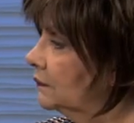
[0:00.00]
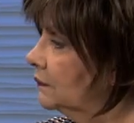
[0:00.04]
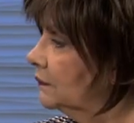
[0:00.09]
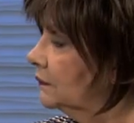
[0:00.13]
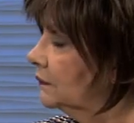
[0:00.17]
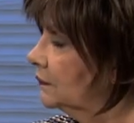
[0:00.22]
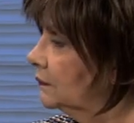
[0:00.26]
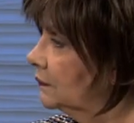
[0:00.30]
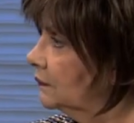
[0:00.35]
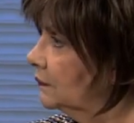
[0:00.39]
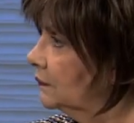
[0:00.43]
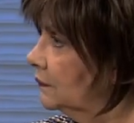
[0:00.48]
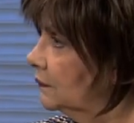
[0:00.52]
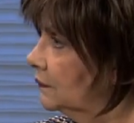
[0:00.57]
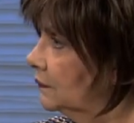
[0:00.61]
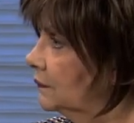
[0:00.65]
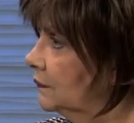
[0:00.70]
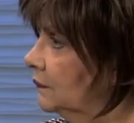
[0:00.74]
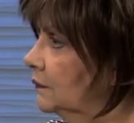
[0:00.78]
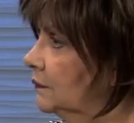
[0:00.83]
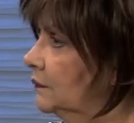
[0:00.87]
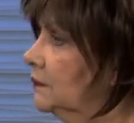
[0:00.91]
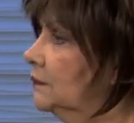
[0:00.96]

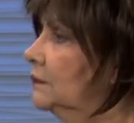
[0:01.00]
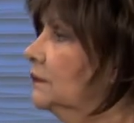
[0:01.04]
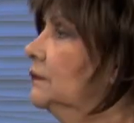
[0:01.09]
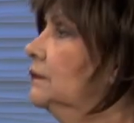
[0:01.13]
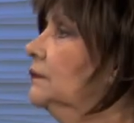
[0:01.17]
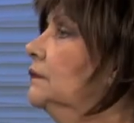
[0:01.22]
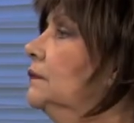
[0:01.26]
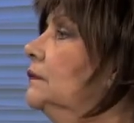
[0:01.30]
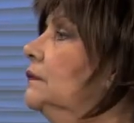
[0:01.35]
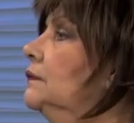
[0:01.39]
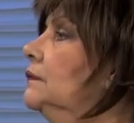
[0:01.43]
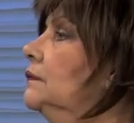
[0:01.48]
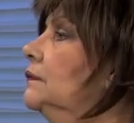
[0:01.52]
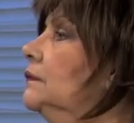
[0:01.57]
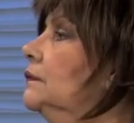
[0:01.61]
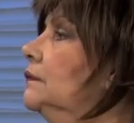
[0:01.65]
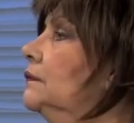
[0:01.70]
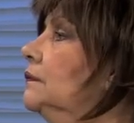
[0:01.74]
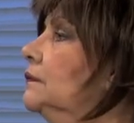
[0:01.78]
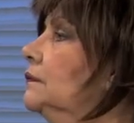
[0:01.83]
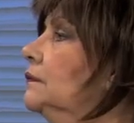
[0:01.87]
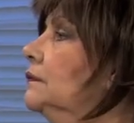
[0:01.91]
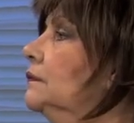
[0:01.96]

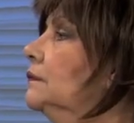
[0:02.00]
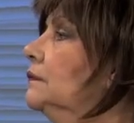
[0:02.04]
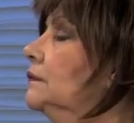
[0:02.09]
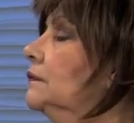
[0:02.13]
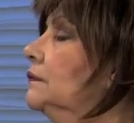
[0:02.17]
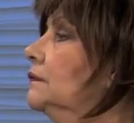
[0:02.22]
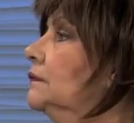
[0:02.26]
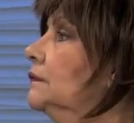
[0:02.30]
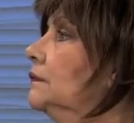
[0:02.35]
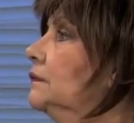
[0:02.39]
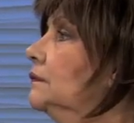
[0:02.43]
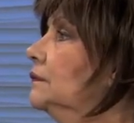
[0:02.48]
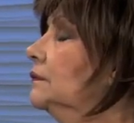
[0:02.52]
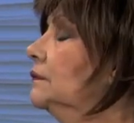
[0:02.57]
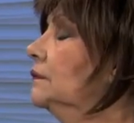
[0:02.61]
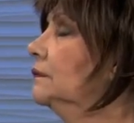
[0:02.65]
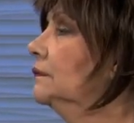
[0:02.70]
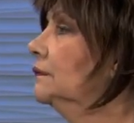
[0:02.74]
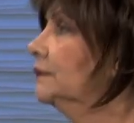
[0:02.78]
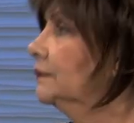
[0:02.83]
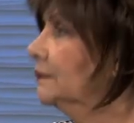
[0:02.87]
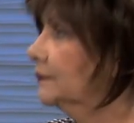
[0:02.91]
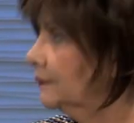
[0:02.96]

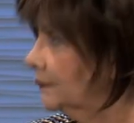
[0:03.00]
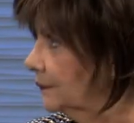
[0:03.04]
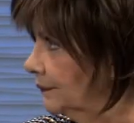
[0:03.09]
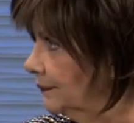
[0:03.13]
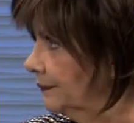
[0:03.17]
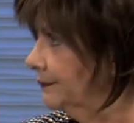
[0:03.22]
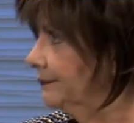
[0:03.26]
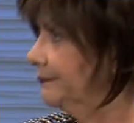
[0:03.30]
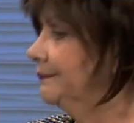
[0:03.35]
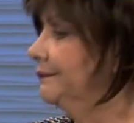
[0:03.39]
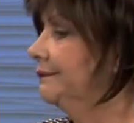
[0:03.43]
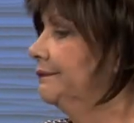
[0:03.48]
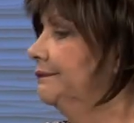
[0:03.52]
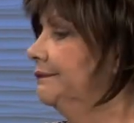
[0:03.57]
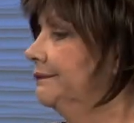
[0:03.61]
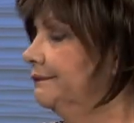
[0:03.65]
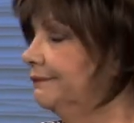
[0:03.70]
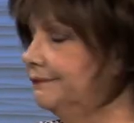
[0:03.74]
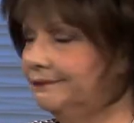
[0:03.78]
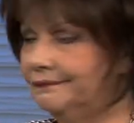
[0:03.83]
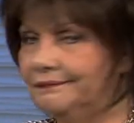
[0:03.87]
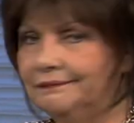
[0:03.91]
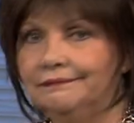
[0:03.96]

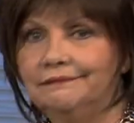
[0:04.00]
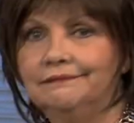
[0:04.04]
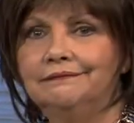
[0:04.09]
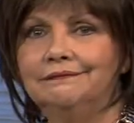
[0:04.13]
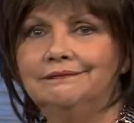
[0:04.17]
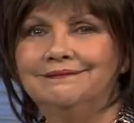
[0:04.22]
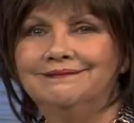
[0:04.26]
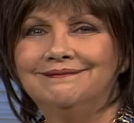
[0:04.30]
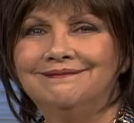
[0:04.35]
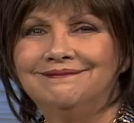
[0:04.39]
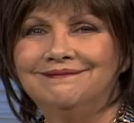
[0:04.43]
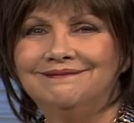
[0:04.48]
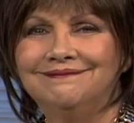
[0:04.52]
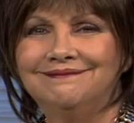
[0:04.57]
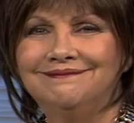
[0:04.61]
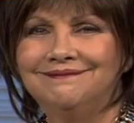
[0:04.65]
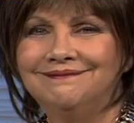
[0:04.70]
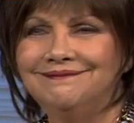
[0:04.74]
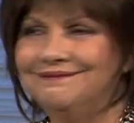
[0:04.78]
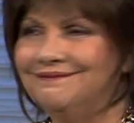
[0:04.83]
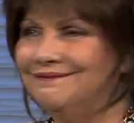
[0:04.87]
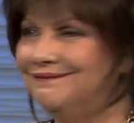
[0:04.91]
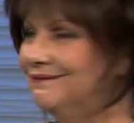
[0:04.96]

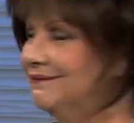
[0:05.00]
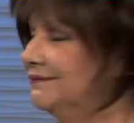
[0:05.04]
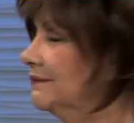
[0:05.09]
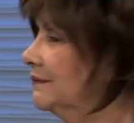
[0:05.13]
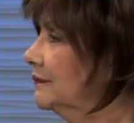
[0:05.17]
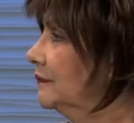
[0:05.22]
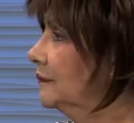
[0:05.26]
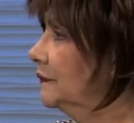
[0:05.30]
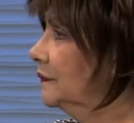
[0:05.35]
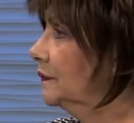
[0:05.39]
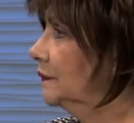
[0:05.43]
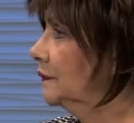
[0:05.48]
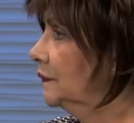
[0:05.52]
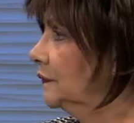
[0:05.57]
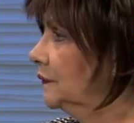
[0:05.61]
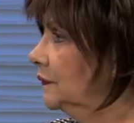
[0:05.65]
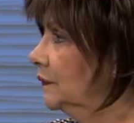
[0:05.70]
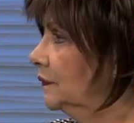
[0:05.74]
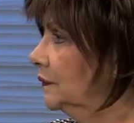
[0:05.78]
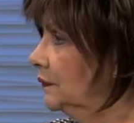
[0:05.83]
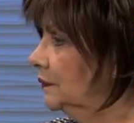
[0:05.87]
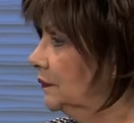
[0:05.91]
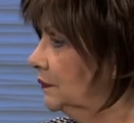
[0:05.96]

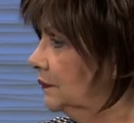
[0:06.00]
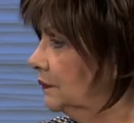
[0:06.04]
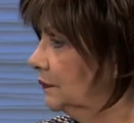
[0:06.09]
This person isn't speaking.